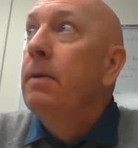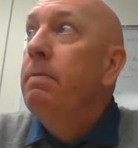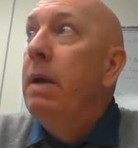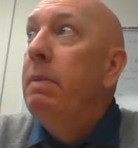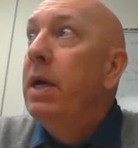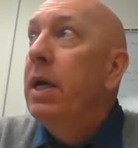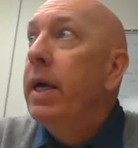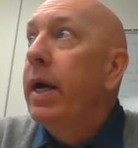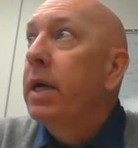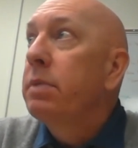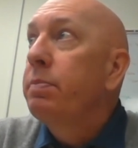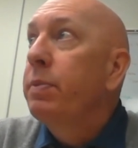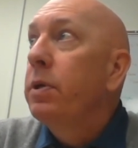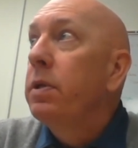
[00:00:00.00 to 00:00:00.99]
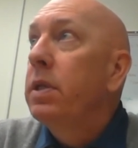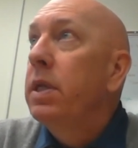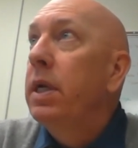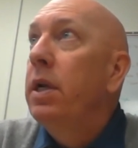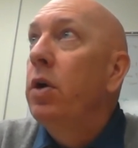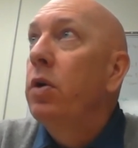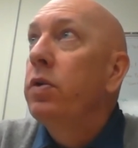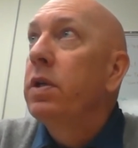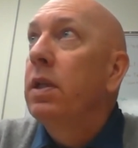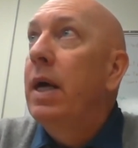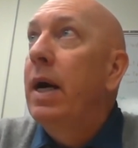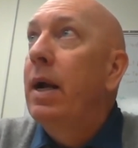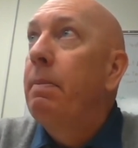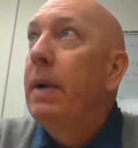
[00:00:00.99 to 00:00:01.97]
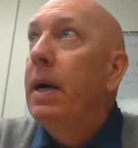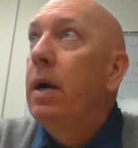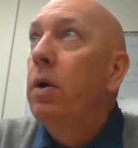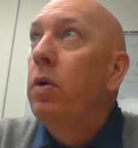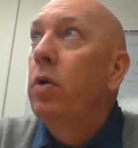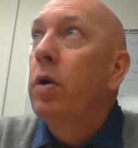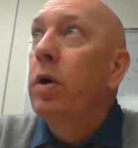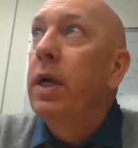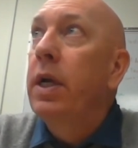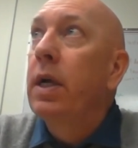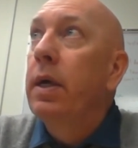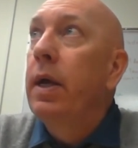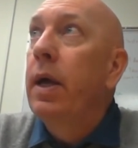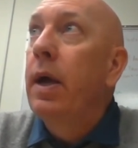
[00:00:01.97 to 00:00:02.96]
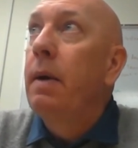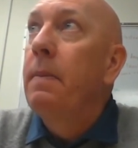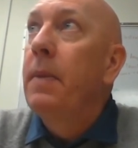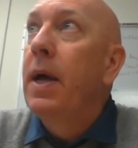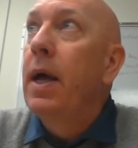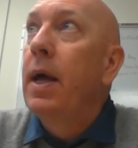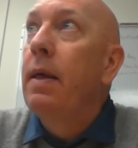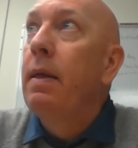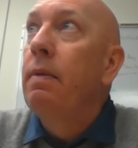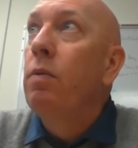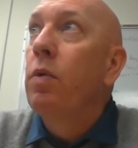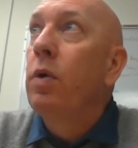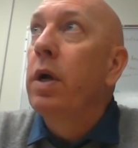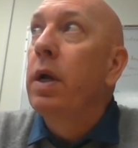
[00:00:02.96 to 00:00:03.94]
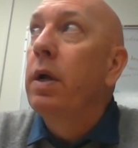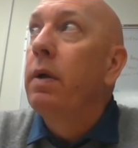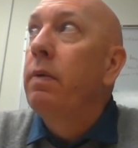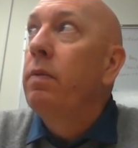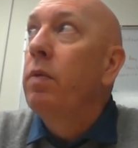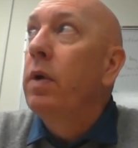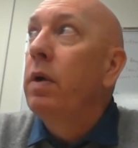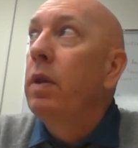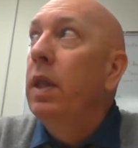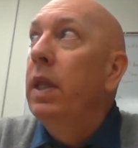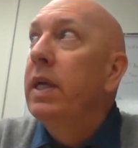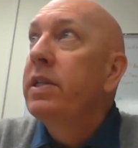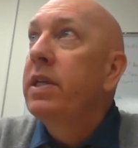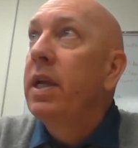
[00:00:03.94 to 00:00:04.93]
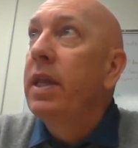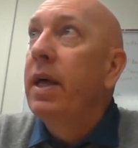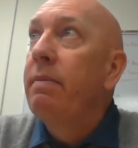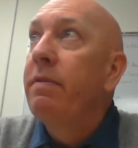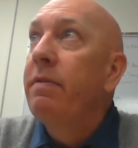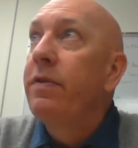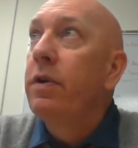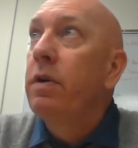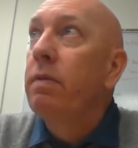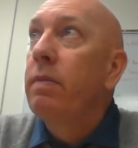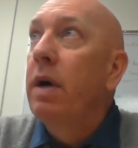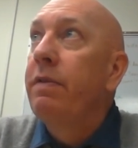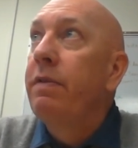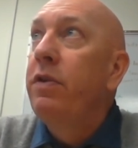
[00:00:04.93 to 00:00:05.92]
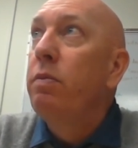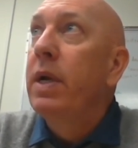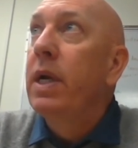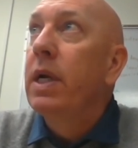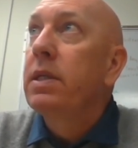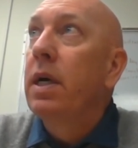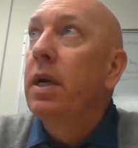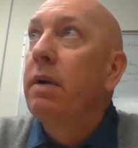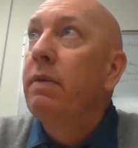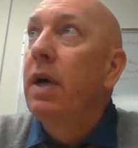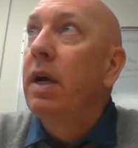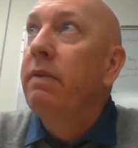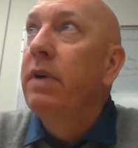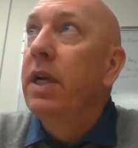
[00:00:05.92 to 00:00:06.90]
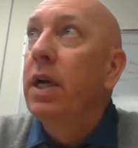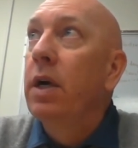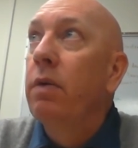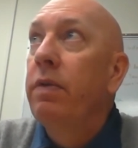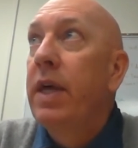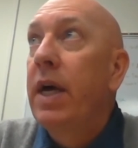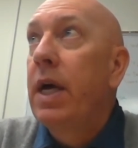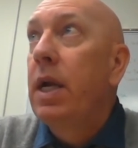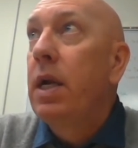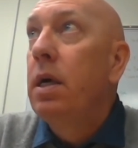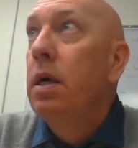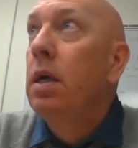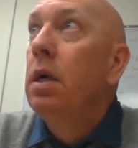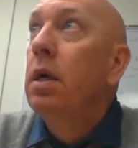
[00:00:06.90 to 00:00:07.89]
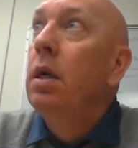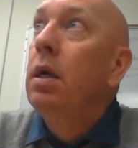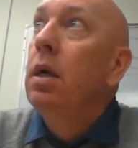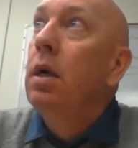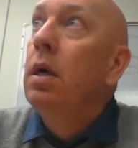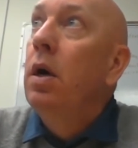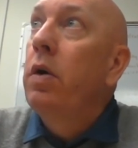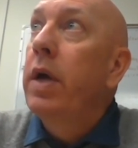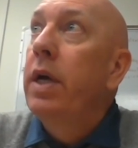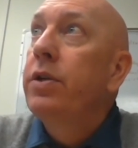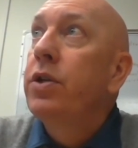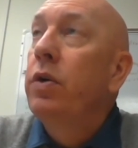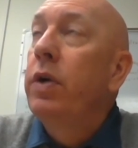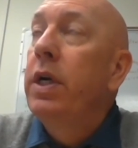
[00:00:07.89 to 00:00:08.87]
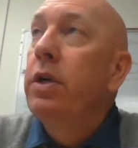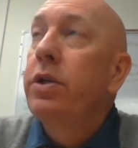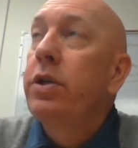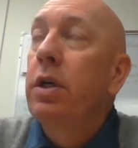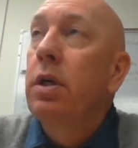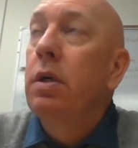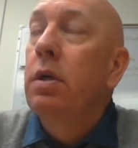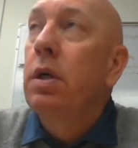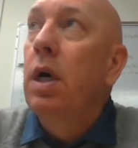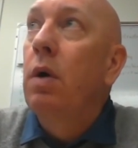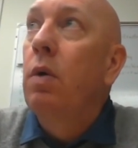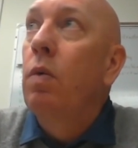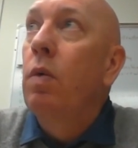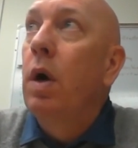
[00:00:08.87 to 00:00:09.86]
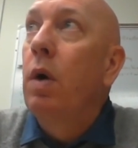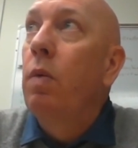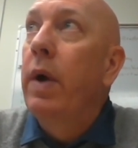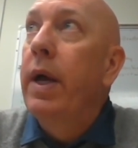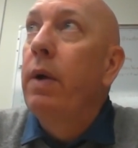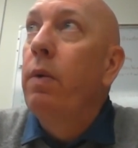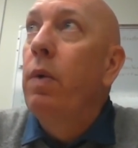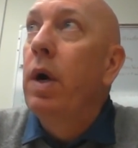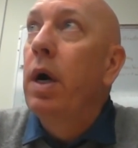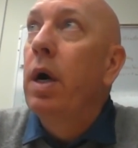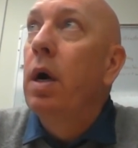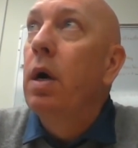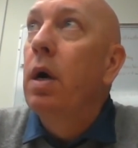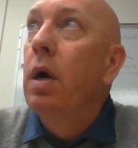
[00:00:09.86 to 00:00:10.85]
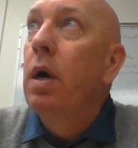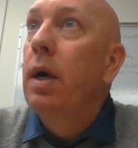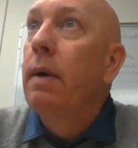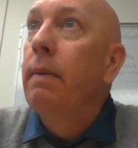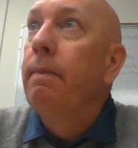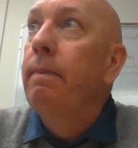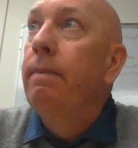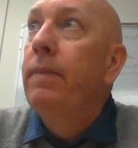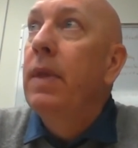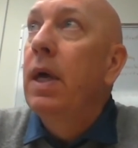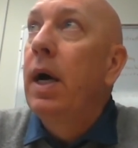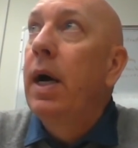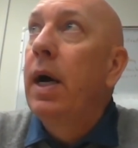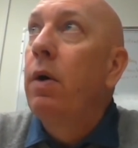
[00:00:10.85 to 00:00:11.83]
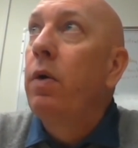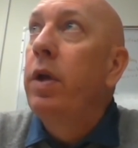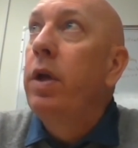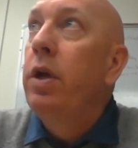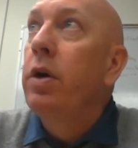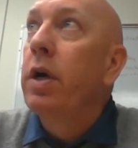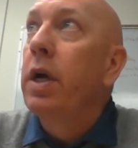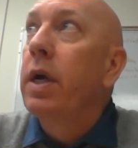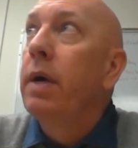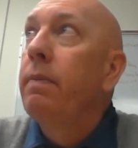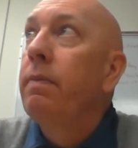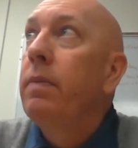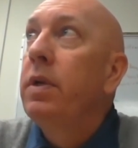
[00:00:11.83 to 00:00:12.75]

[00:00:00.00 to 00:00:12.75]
maybe an expert that knows a lot about Orton Gillingham, and we're going to listen to them for a few minutes on video. Then, okay, so here's a way where how you're going to